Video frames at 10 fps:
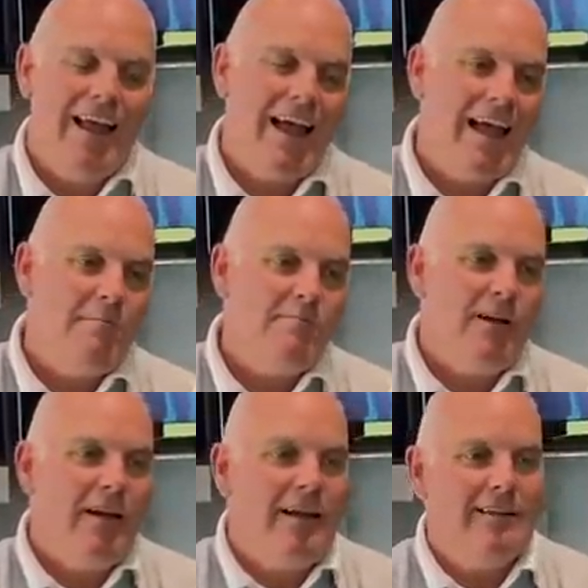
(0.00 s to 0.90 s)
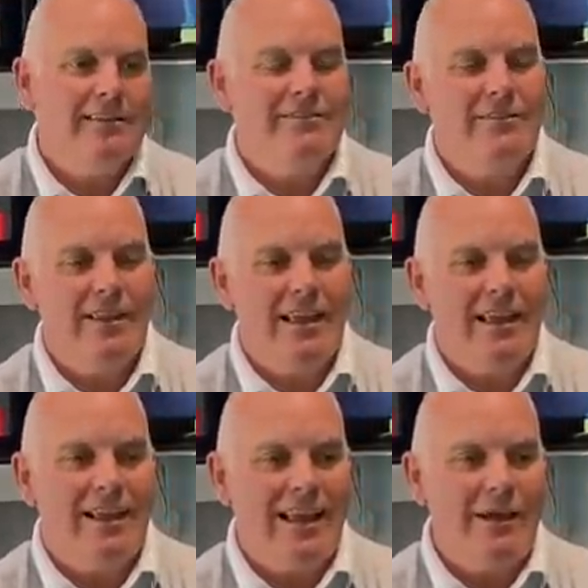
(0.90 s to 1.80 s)
Um,
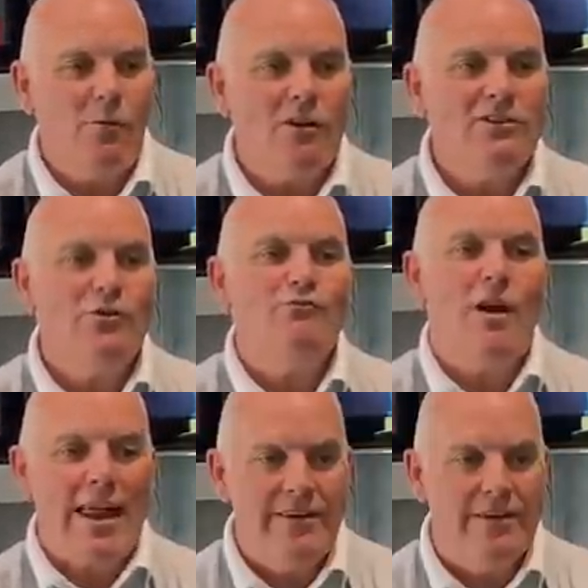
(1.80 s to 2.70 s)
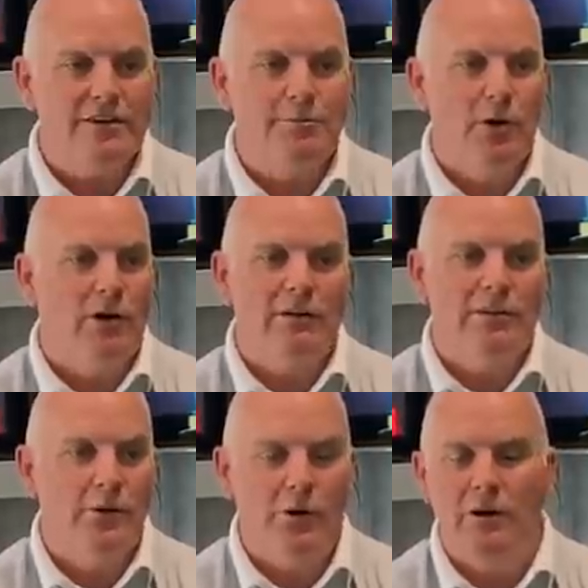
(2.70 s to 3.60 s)
it wasn't horrendous, but
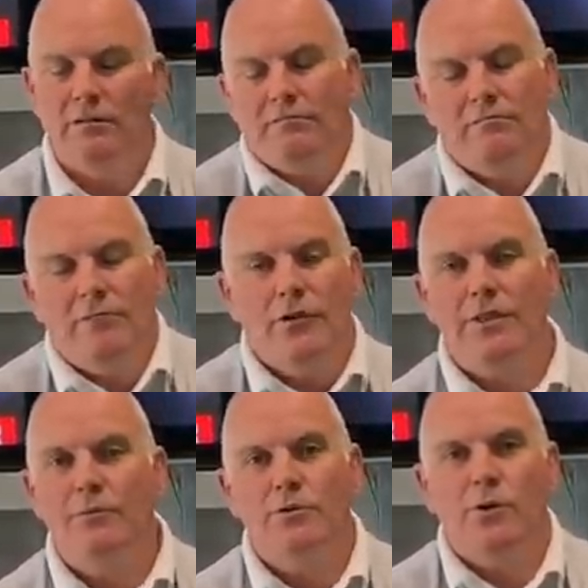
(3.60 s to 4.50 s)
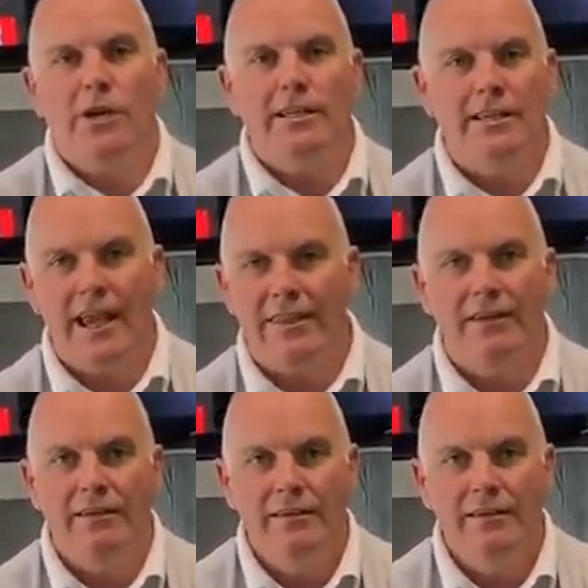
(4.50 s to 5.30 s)
you weren't. Nothing was working together.